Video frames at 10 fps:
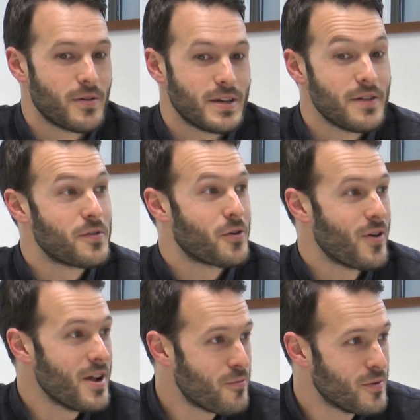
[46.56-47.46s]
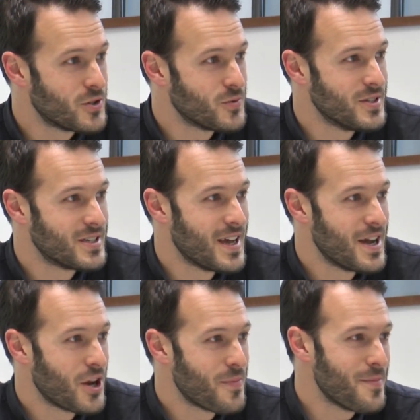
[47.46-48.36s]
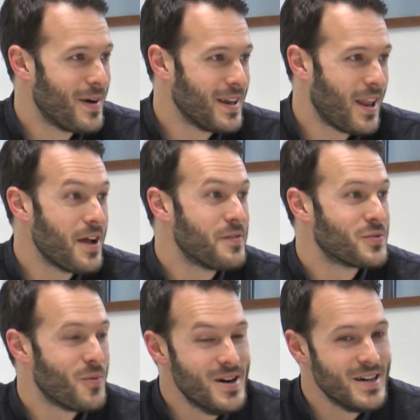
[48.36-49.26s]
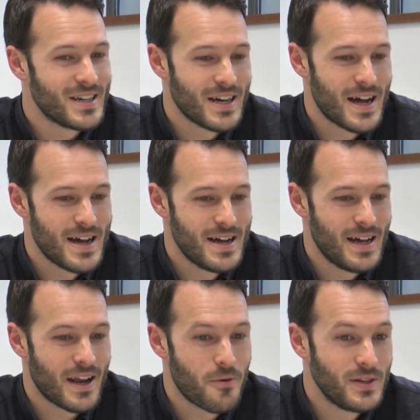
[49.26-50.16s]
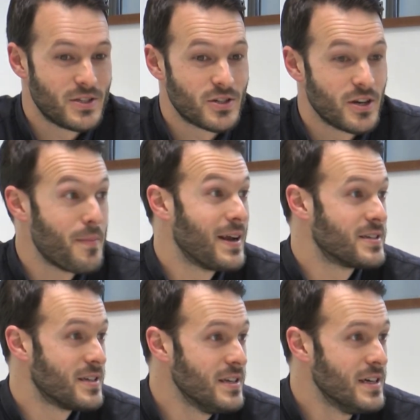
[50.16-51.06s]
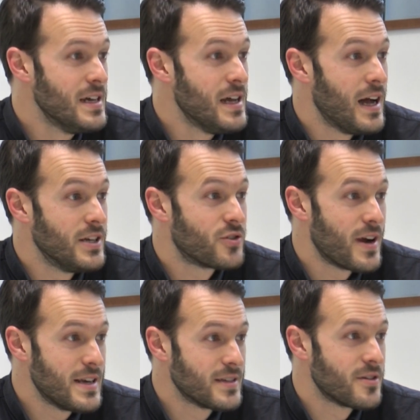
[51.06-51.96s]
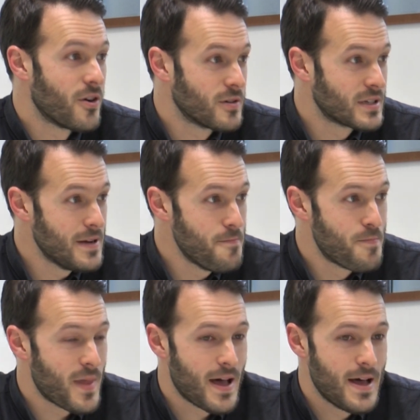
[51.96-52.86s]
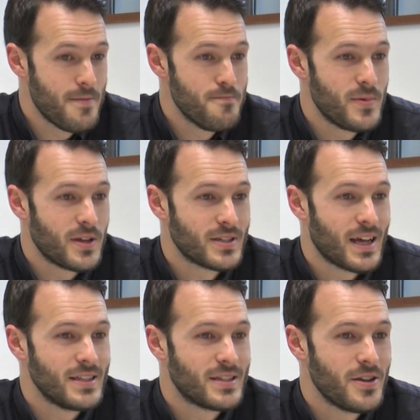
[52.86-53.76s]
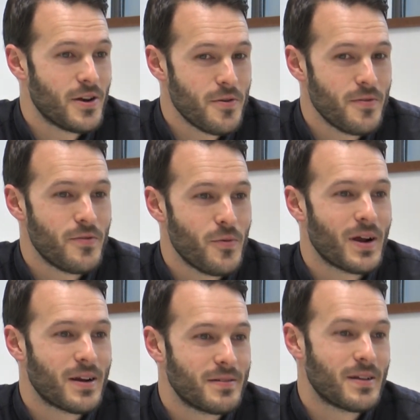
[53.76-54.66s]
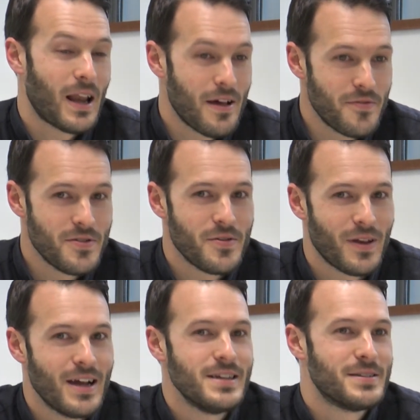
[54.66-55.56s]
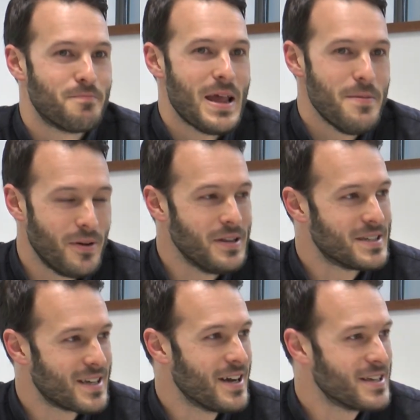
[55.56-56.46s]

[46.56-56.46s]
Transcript: I found a different career, which was going to be my life's work, and I went to study medicine and trained as a doctor, because that's, if you were clever and you liked people